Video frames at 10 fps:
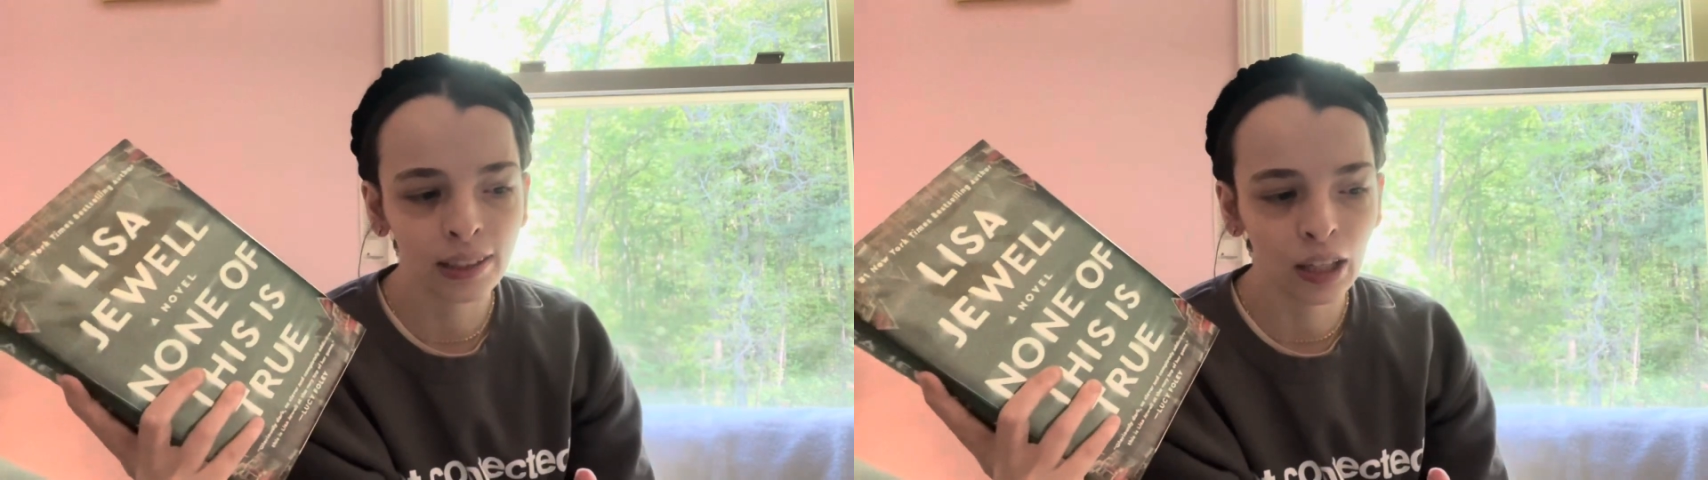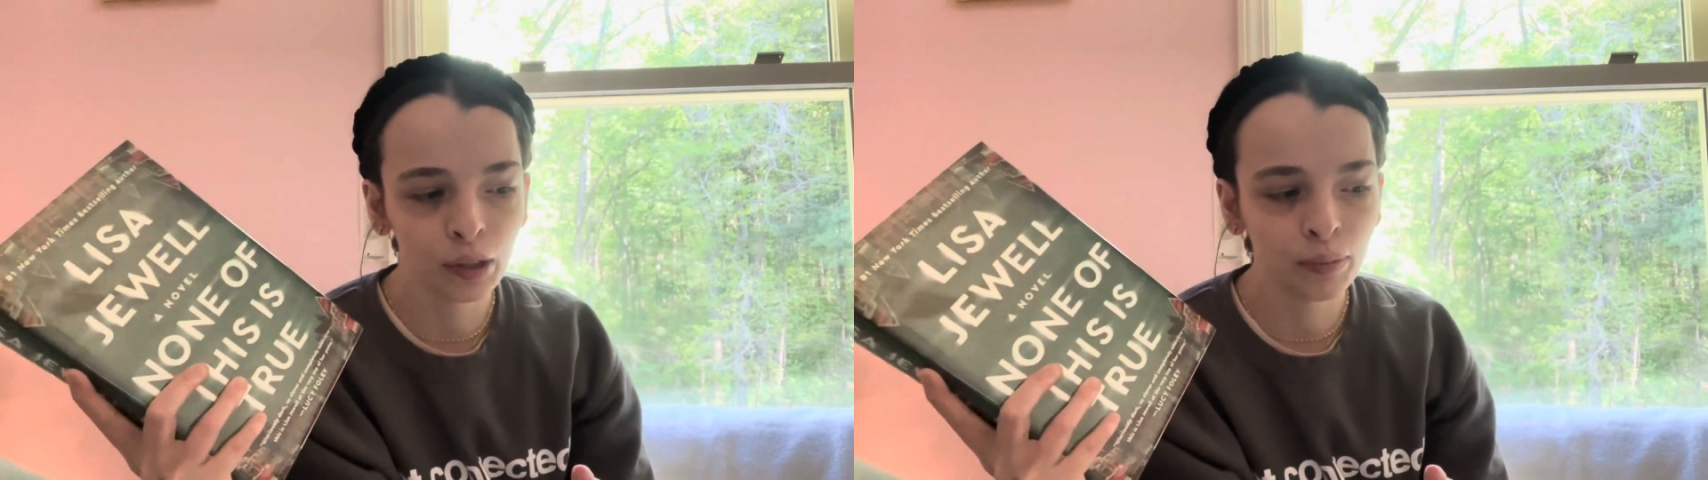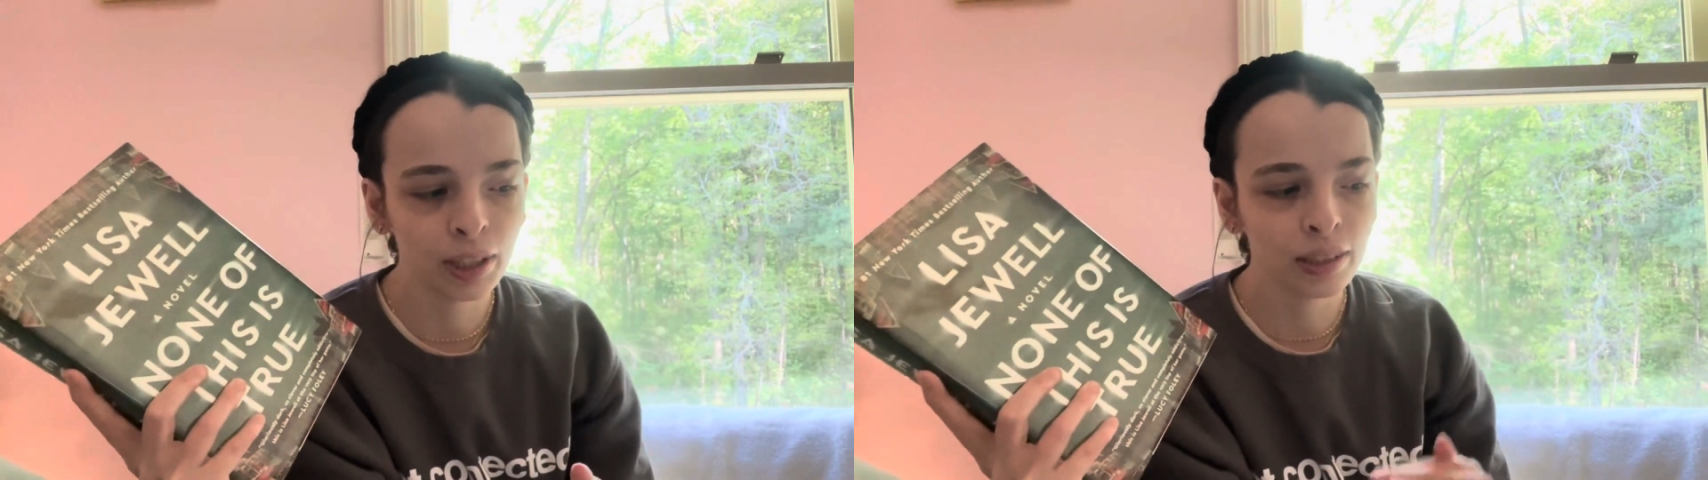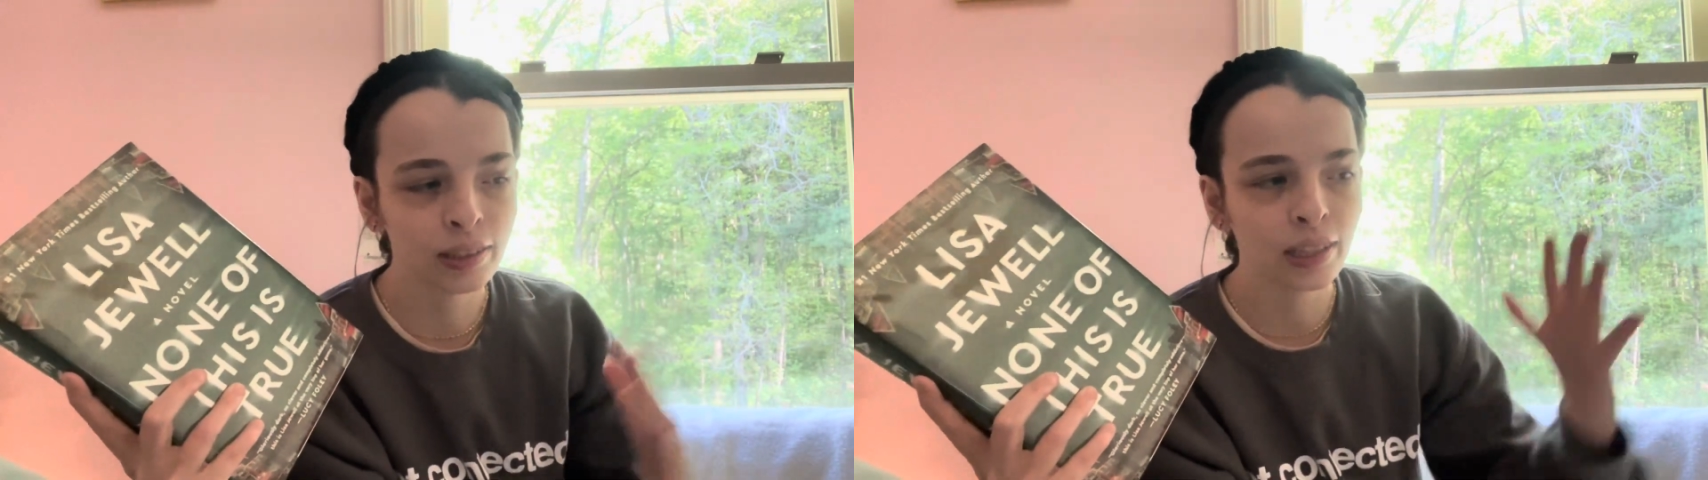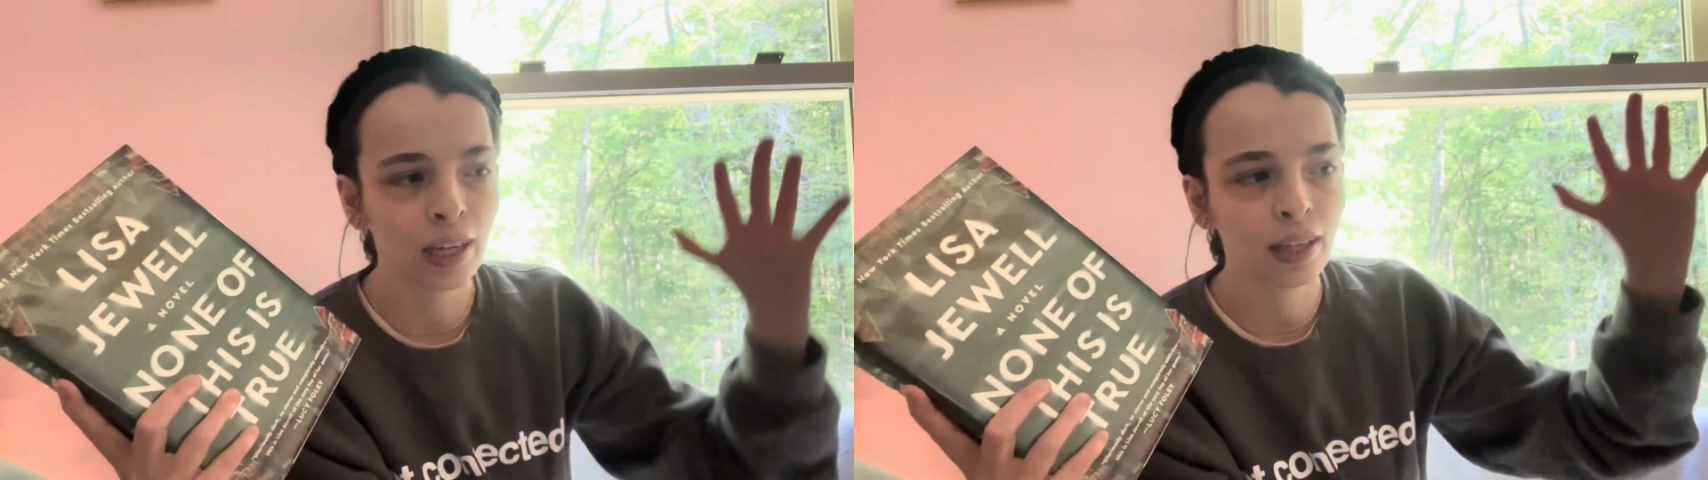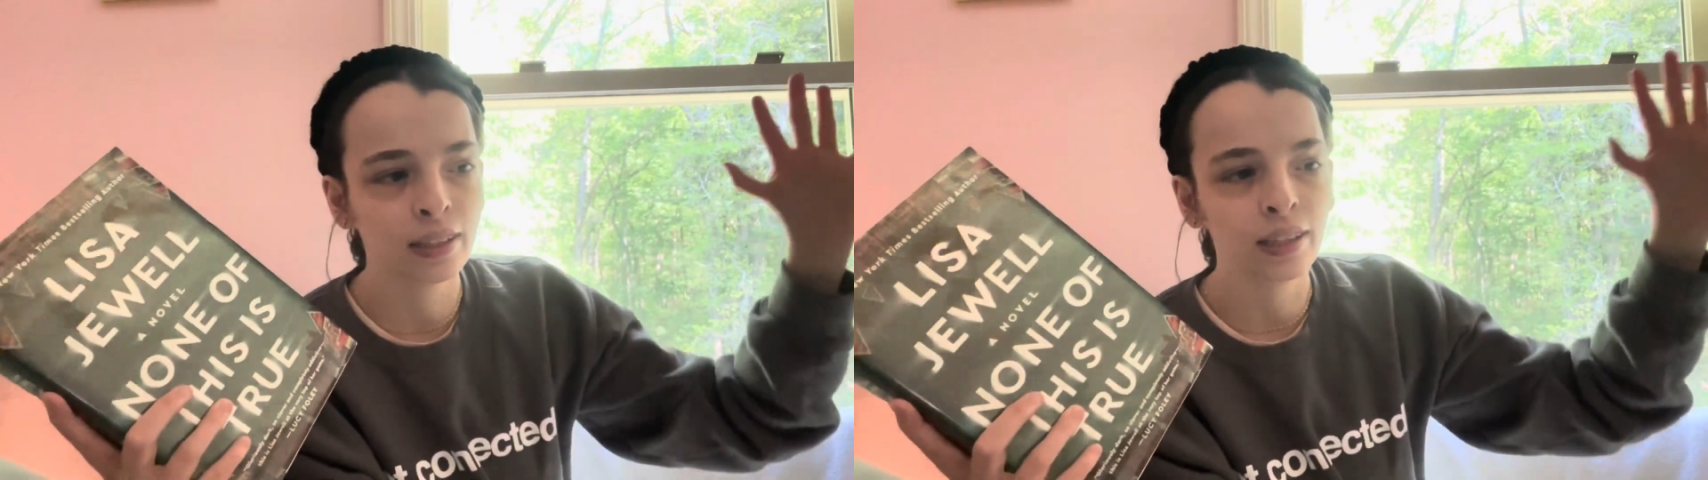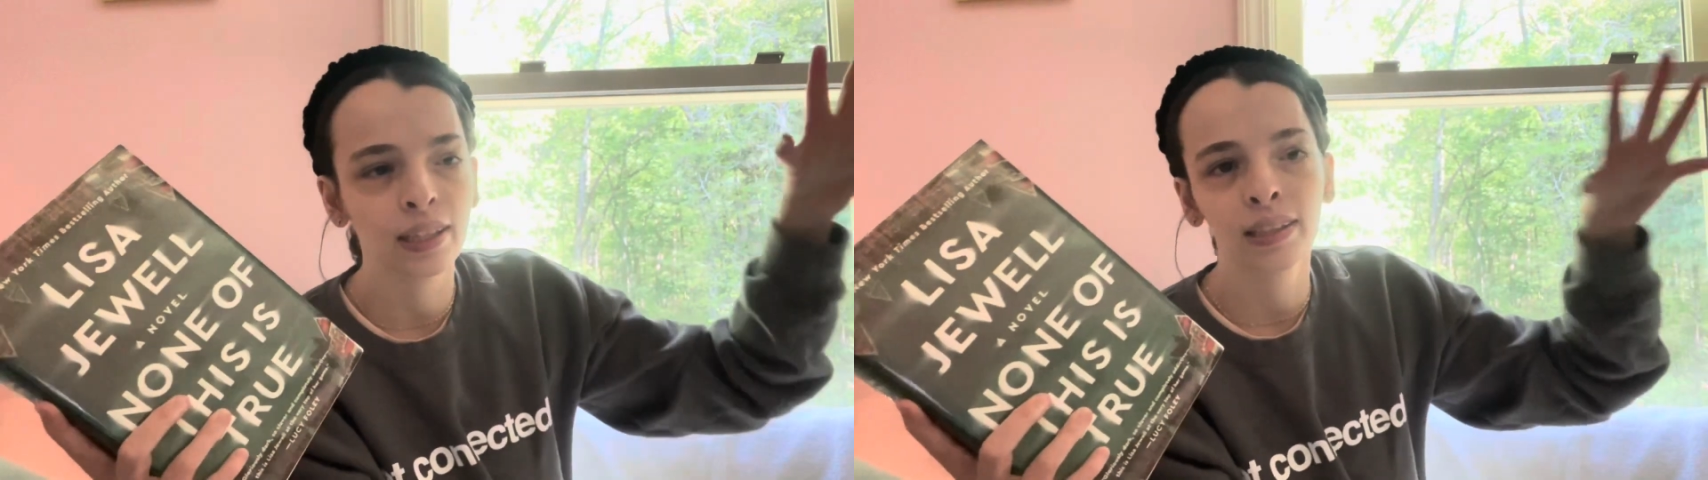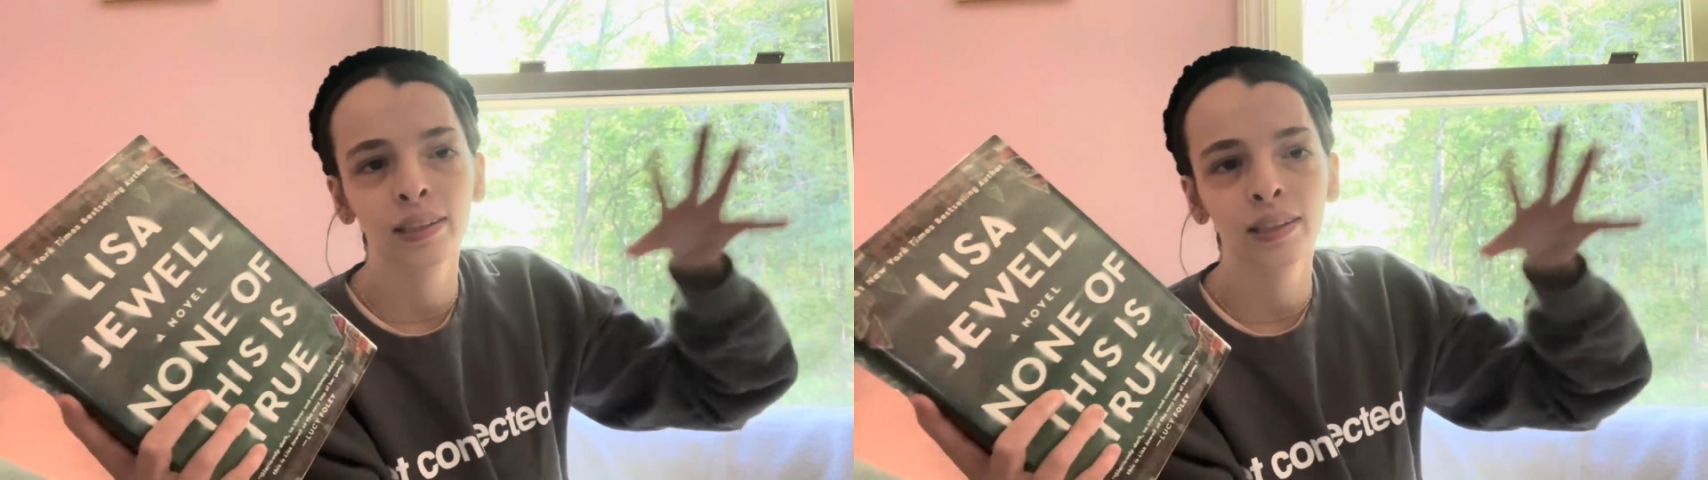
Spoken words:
elements and like